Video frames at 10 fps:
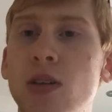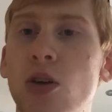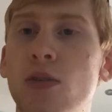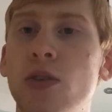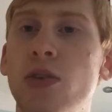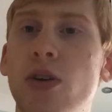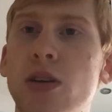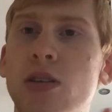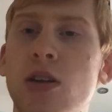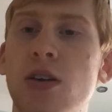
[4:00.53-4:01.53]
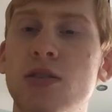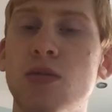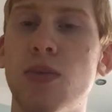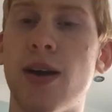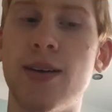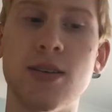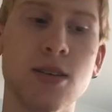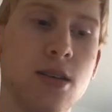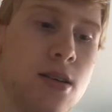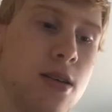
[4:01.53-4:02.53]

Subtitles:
There's a lot of nuclear deterrence in place.